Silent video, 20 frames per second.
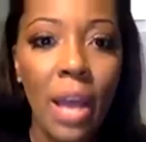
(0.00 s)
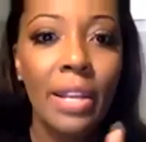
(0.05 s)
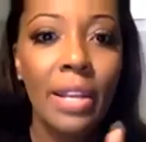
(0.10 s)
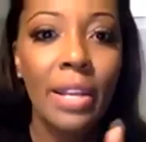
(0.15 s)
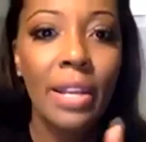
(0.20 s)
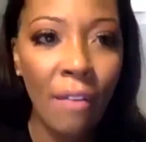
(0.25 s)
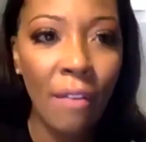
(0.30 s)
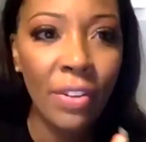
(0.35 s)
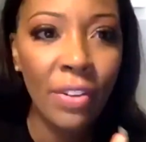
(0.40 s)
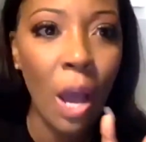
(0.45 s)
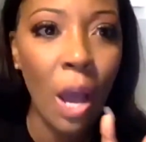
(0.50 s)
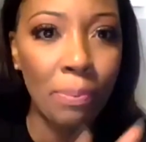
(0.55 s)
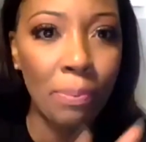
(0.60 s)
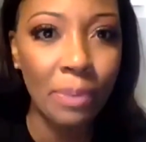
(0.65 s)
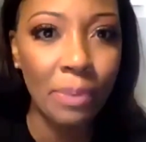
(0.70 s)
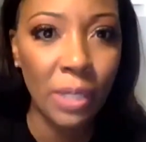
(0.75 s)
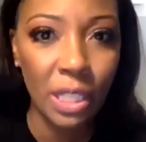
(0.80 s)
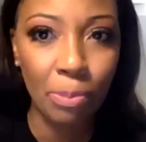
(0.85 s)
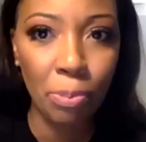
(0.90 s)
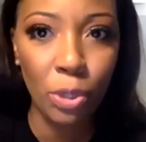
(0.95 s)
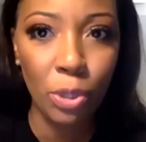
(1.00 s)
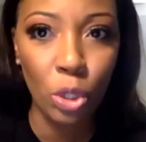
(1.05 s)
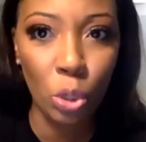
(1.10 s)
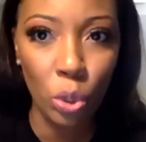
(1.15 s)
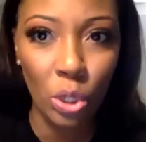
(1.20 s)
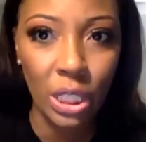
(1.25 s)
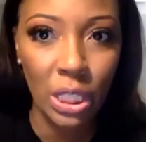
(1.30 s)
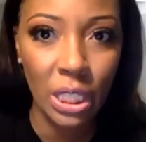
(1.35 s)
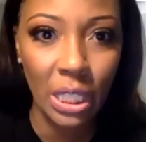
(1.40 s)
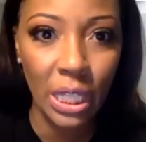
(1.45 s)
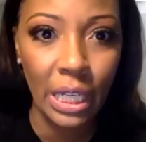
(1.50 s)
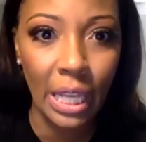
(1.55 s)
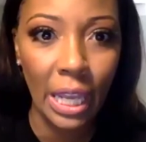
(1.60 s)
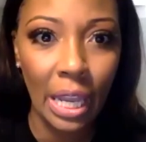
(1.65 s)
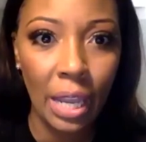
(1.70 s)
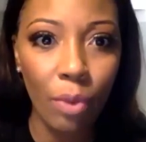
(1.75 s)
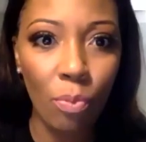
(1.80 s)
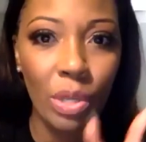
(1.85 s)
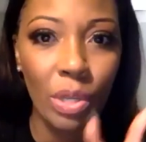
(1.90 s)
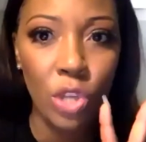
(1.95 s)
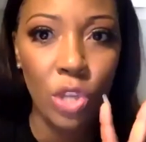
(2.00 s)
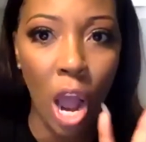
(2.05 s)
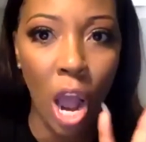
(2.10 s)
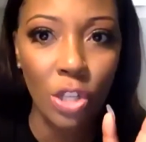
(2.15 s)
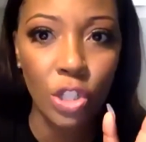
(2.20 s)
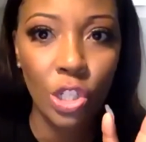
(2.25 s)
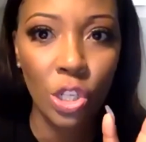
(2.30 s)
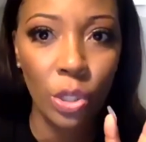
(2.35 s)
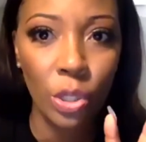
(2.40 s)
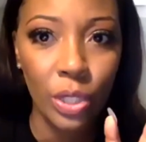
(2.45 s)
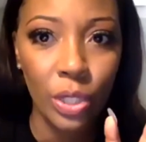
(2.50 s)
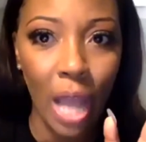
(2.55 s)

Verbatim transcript: Calvin helped us produce the CD with Josh and those